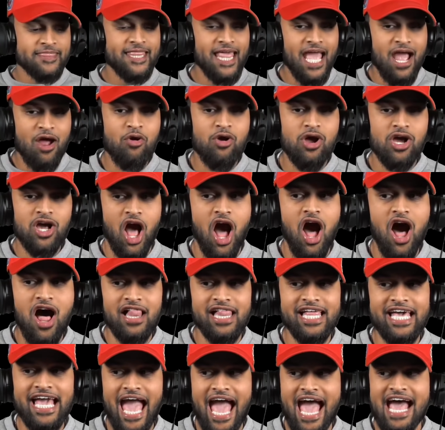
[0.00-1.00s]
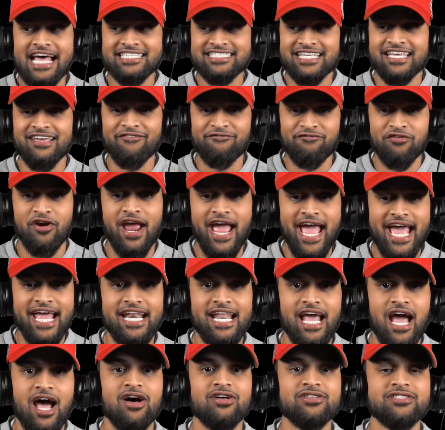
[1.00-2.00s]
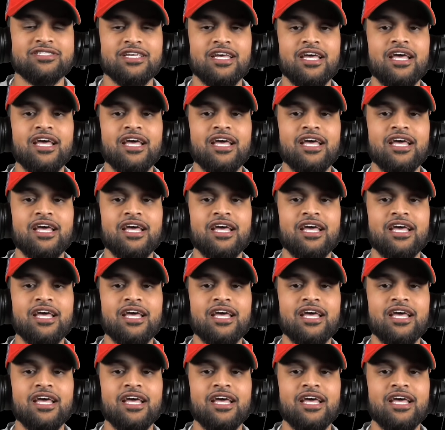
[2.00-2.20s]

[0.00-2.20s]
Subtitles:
were calling asking for handouts.